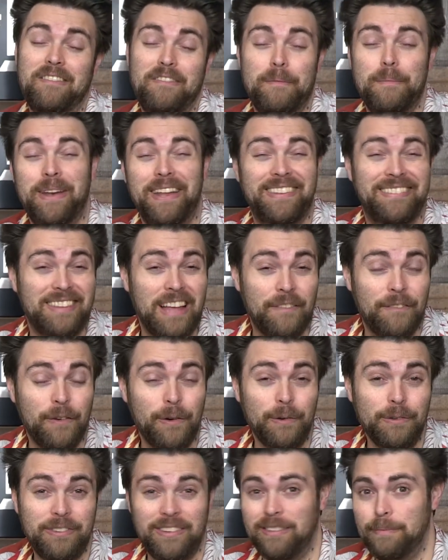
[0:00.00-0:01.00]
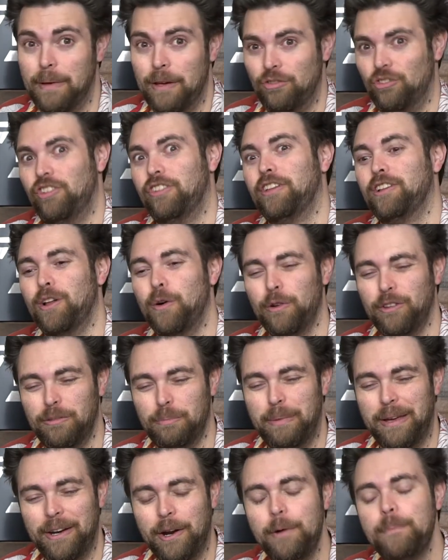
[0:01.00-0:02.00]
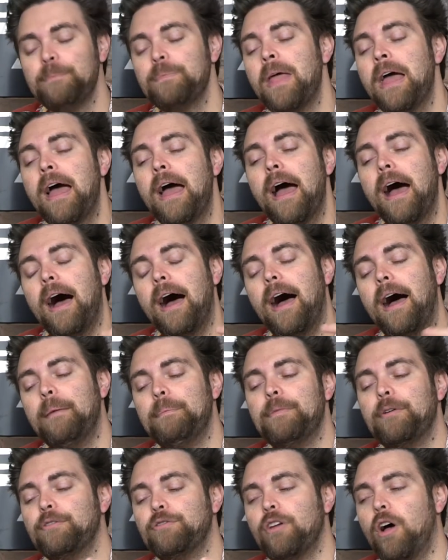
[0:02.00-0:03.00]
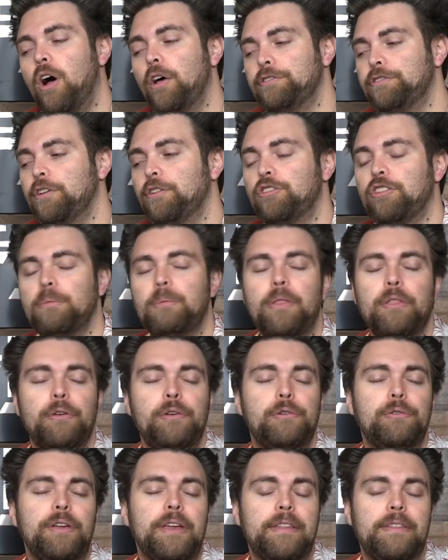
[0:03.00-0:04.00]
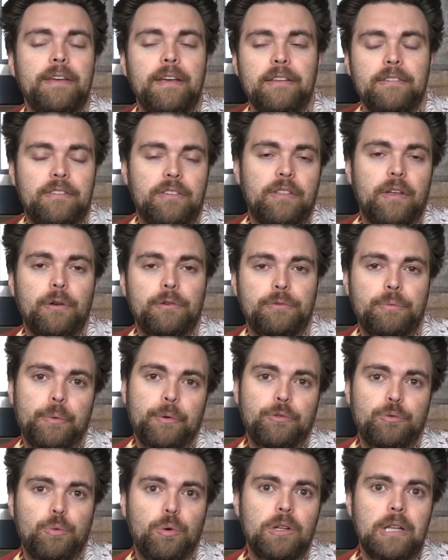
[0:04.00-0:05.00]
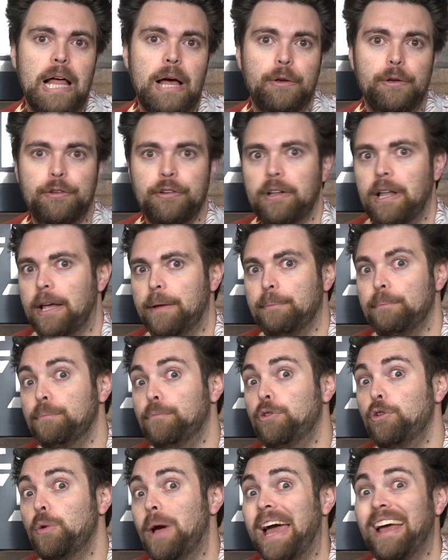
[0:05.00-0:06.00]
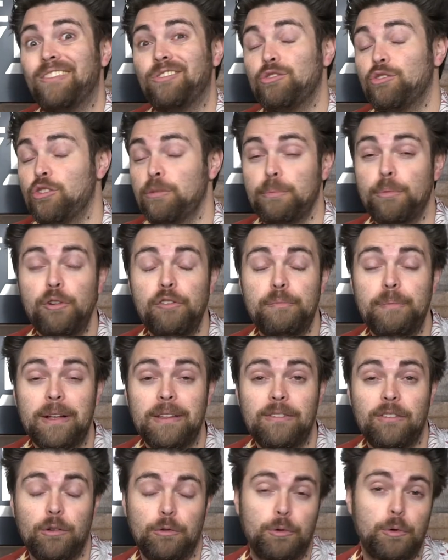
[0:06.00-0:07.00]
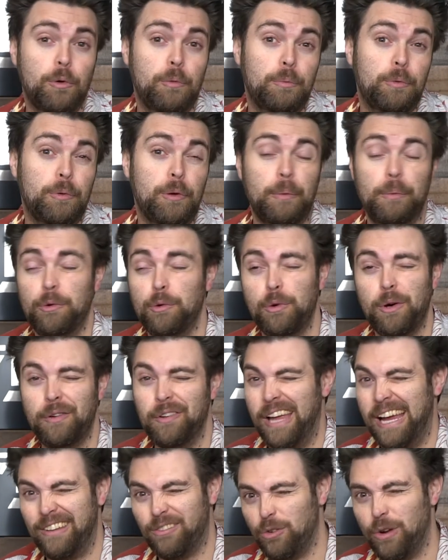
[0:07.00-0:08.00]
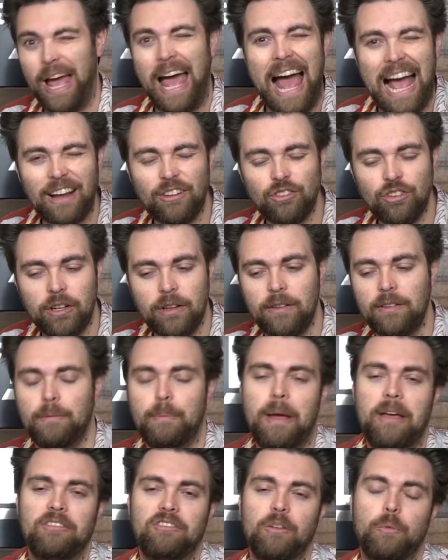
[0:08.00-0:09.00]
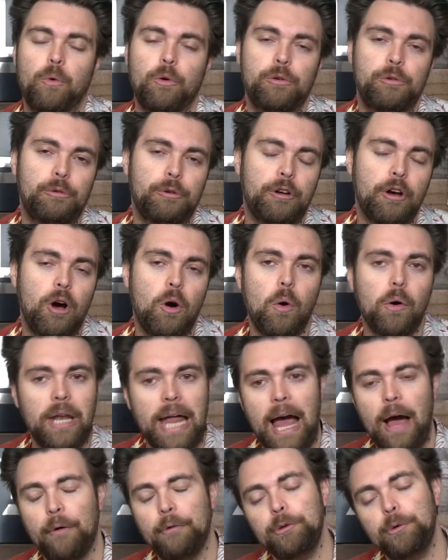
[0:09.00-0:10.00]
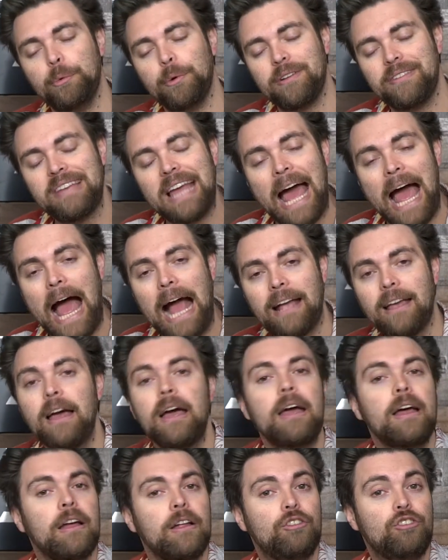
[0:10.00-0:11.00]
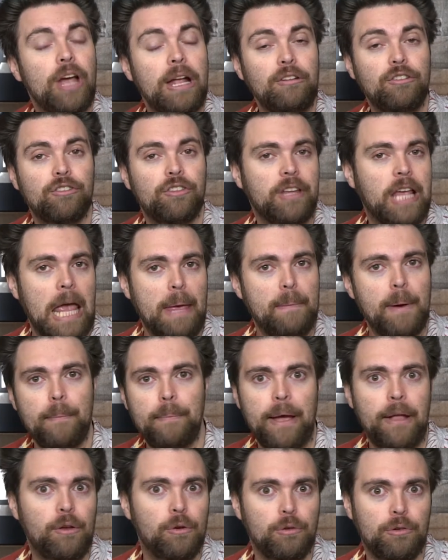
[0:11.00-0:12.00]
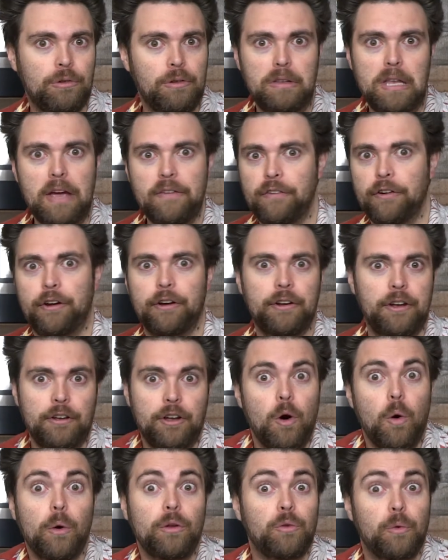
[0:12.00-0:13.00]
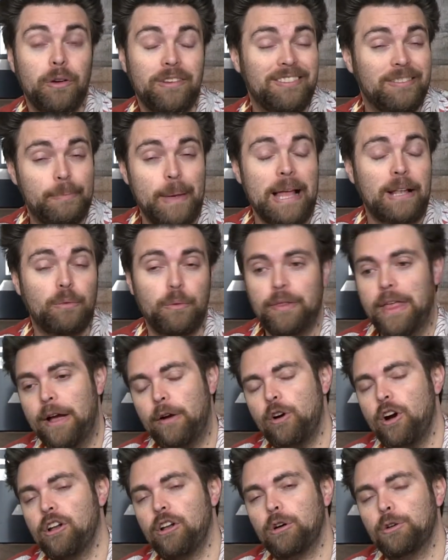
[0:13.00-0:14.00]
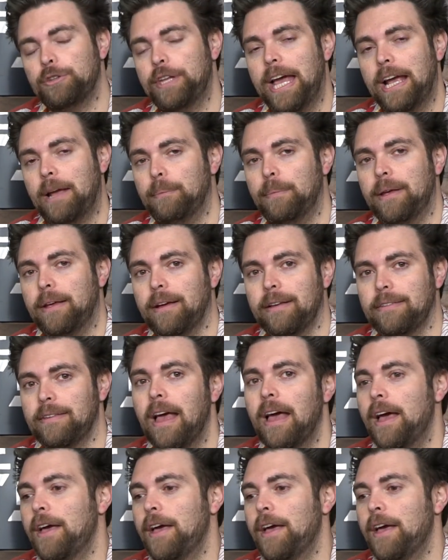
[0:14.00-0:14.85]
everybody suffers, especially the lowest bidder. Um, there's also some other unique things to those which will allow you to like do extra movement movements. You'll do you'll do extra actions based on where you go and how you attack. It changes the game up, and you're never going to know what to expect with that Chronicle deck because